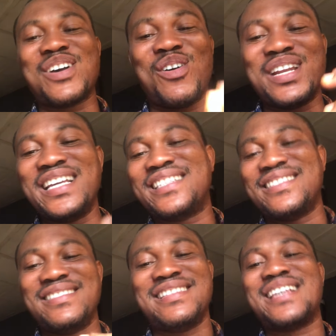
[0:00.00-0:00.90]
on it
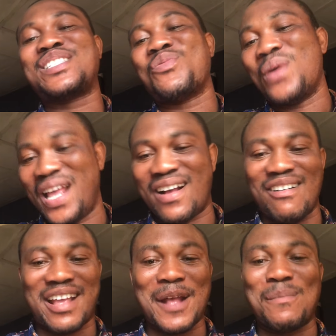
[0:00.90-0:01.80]
next week.
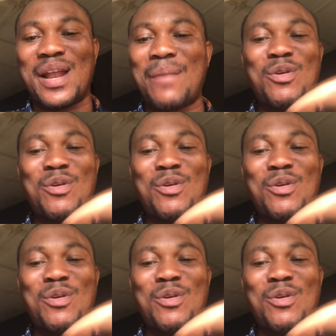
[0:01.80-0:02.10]
Okay, but let me